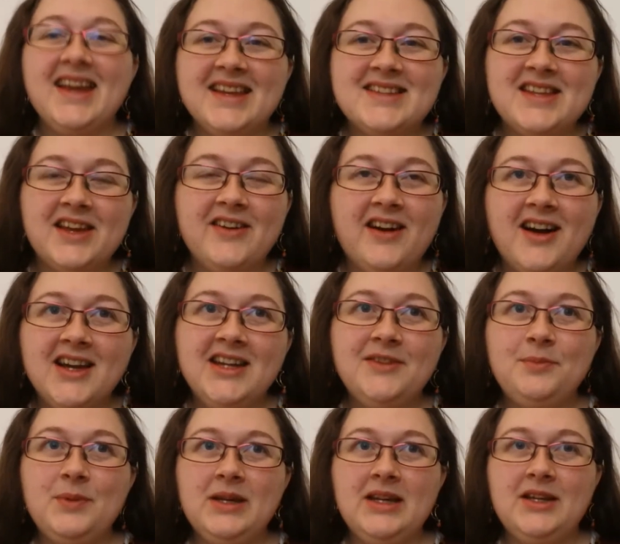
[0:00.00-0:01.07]
So
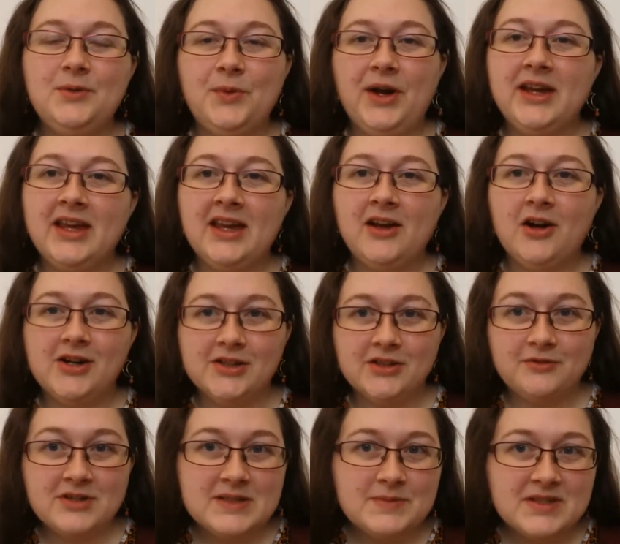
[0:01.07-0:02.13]
I've been working on the
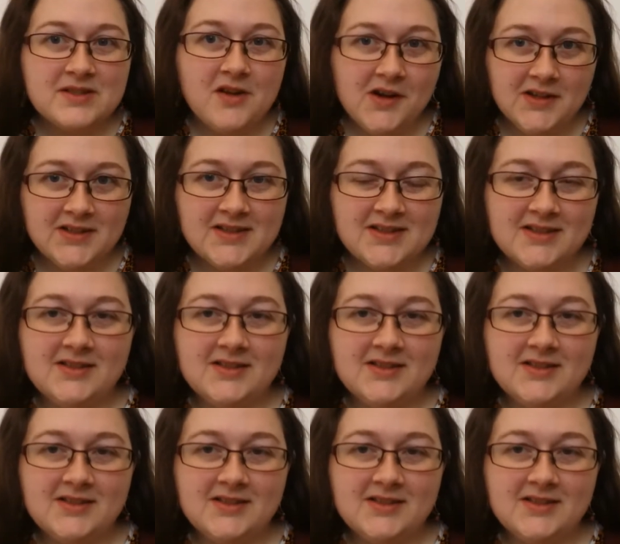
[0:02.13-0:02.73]
Christmas socks.